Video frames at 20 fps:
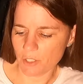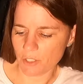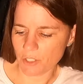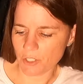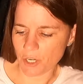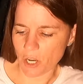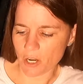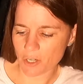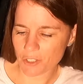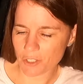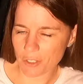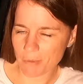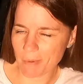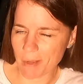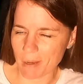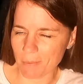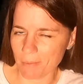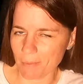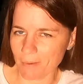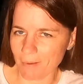Dr.
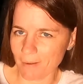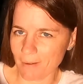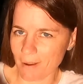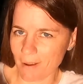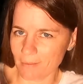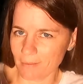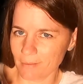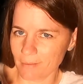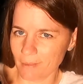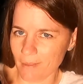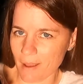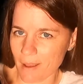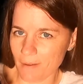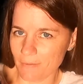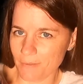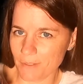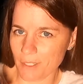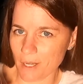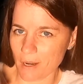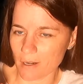Pepper. I
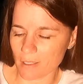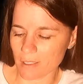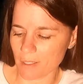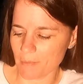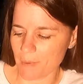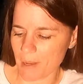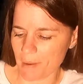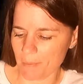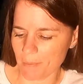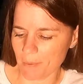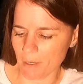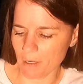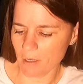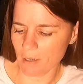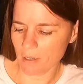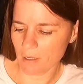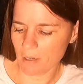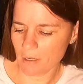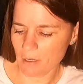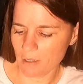love Dr. Pepper.
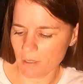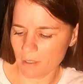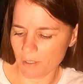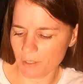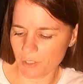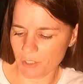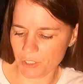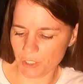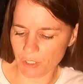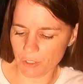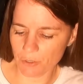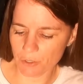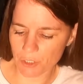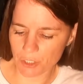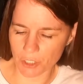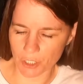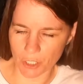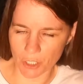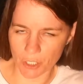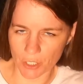0
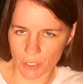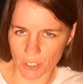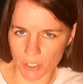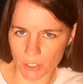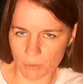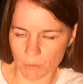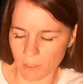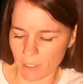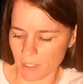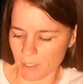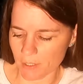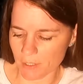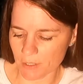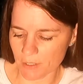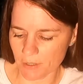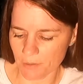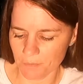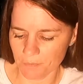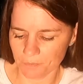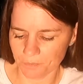sugar, this one
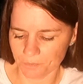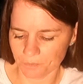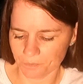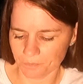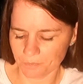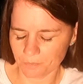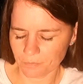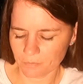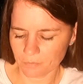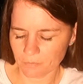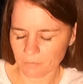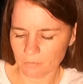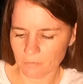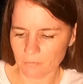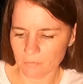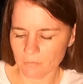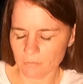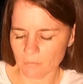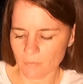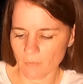is.
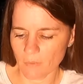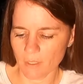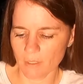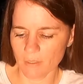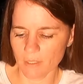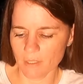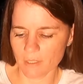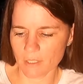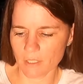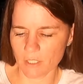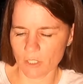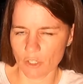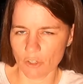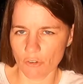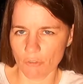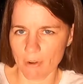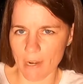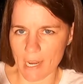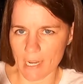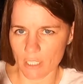Let's
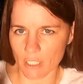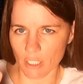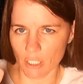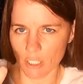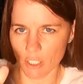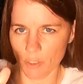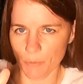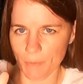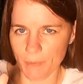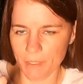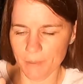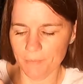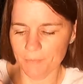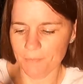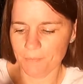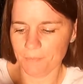crack her open.